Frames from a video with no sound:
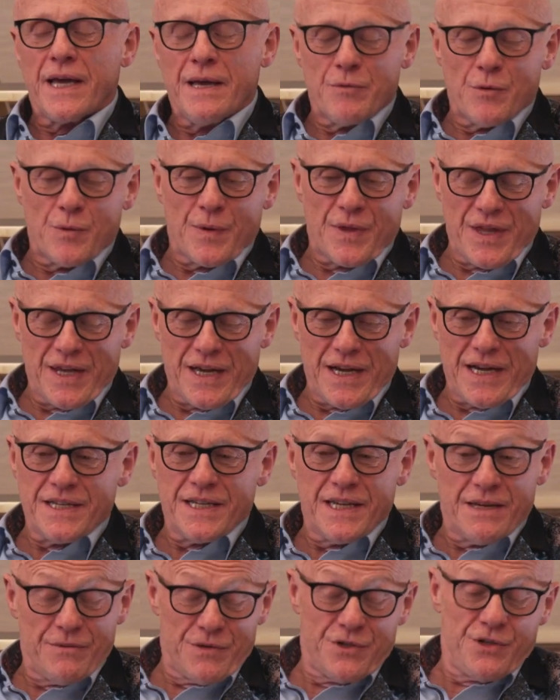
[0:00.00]
I came up with the
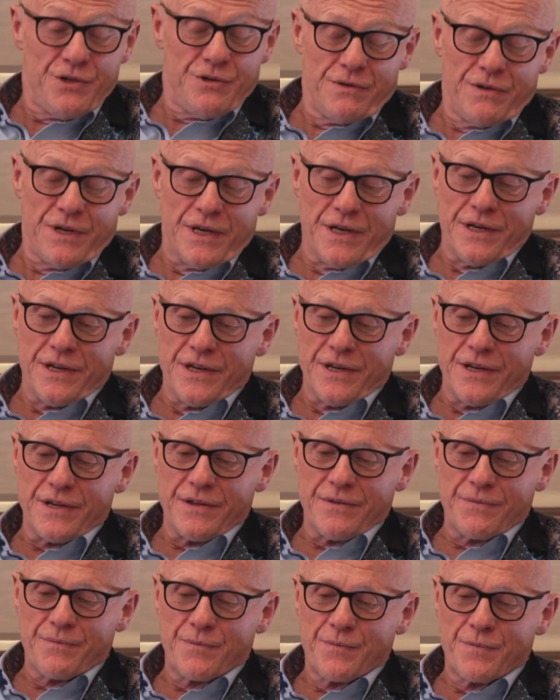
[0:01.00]
idea, it was during
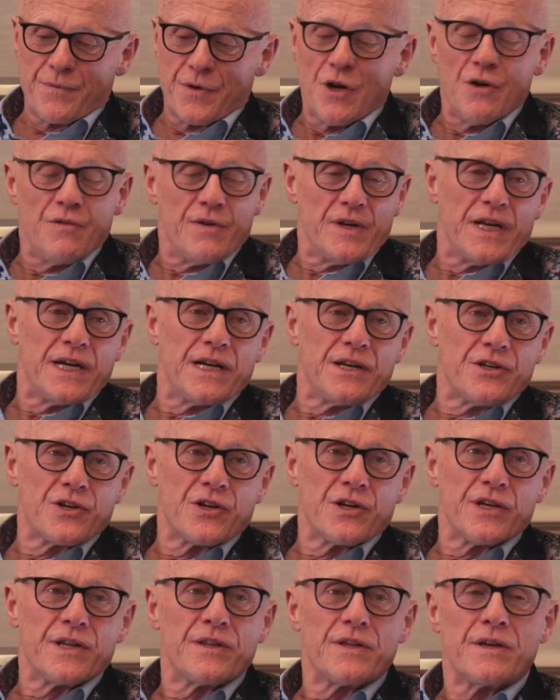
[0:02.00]
COVID
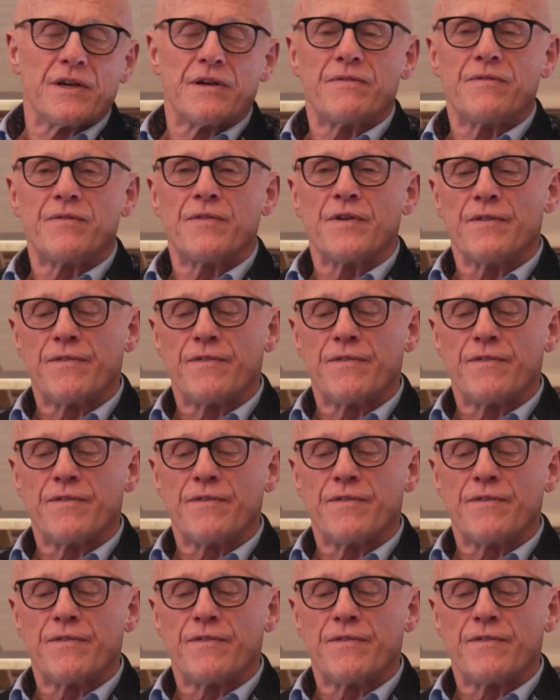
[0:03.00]
actually, of